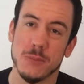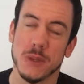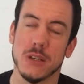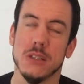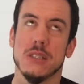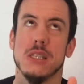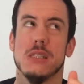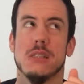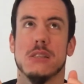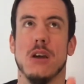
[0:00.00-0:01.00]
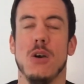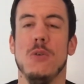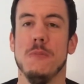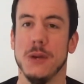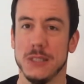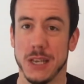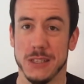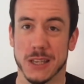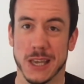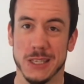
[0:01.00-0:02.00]
because there's so much
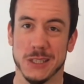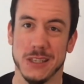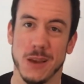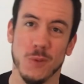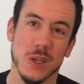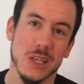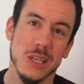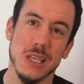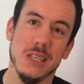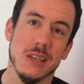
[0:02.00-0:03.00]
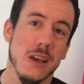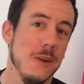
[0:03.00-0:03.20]
education that we need